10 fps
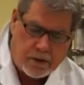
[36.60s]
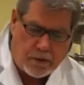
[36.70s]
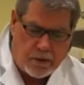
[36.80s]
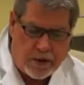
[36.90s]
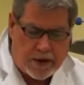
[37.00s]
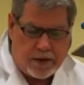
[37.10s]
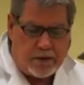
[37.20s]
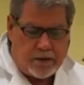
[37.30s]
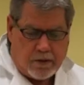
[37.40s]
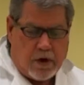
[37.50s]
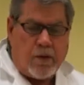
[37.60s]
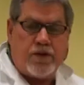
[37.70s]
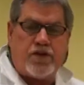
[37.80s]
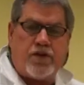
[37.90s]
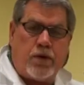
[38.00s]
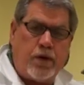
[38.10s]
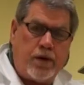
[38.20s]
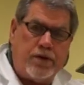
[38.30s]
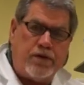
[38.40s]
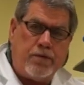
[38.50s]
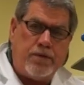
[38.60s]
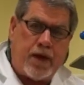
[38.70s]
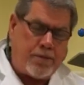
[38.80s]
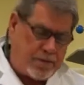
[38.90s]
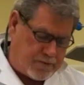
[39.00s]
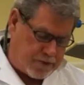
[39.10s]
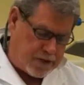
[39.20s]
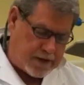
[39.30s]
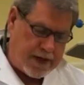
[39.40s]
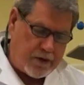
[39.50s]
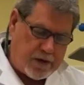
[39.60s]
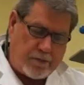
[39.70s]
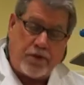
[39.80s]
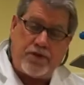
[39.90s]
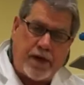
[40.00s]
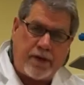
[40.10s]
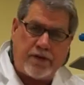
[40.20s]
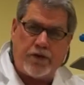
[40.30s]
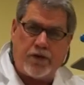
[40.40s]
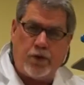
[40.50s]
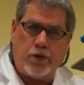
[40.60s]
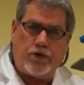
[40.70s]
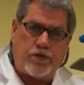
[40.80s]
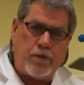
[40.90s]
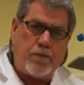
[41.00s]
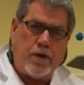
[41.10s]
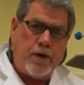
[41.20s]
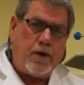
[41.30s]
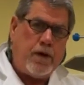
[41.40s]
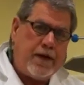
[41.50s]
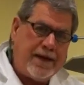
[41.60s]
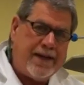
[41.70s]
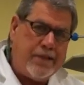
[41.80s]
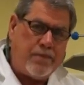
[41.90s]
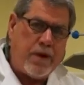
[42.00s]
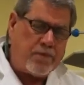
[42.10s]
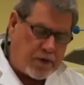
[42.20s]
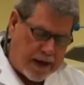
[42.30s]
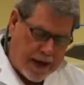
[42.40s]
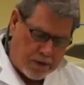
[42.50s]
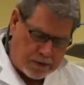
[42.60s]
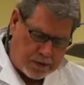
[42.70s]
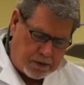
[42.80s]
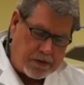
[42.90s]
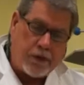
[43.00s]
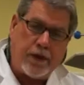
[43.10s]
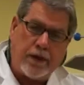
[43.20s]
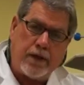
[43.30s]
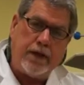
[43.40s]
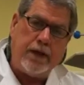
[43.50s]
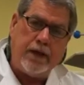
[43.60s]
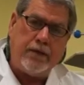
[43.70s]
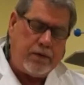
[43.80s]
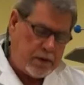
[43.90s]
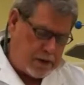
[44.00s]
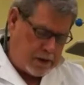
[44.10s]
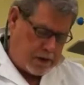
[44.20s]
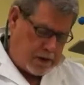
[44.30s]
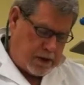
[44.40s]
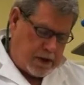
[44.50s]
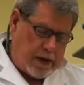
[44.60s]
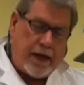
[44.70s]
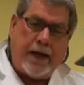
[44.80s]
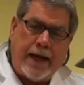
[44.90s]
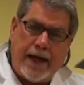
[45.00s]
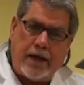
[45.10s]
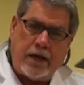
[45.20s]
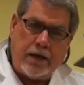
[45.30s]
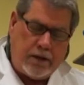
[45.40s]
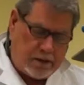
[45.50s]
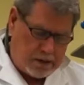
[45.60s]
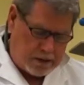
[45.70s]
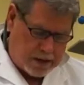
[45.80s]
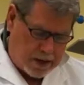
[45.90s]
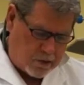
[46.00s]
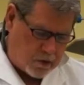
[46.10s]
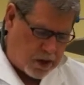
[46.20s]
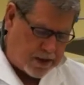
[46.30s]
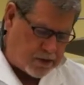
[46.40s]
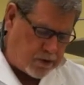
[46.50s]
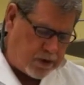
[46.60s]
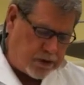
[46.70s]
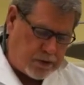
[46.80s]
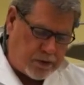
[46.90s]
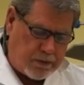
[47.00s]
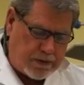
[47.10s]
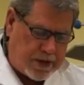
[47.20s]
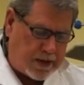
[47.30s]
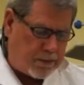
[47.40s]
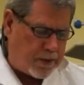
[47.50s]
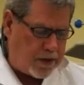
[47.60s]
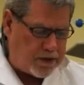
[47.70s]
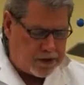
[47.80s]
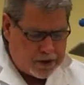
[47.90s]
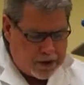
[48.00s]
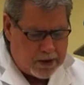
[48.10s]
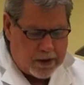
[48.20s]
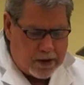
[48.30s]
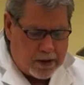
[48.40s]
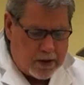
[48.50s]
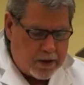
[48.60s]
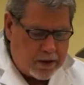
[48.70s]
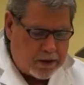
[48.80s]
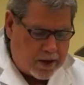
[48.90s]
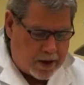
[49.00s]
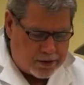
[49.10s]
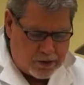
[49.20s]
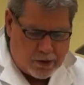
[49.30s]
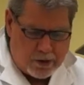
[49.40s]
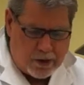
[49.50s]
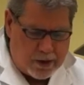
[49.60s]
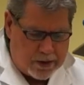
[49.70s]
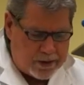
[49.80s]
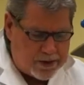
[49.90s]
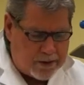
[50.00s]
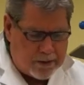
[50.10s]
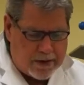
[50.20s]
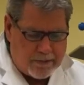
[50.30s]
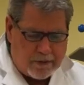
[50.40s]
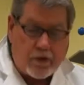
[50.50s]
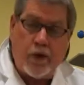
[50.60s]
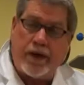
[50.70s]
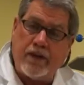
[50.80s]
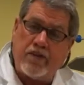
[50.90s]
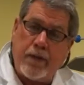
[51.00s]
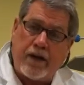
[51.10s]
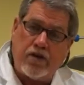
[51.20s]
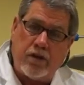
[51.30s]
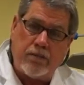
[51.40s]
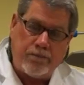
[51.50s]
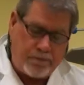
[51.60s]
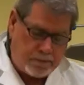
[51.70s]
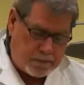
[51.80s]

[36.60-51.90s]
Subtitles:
we want to always store it in some type of container that protects the tools from getting bumped around during cleaning and handling. And we're always going to, when we take a punch, do some level of quick inspection.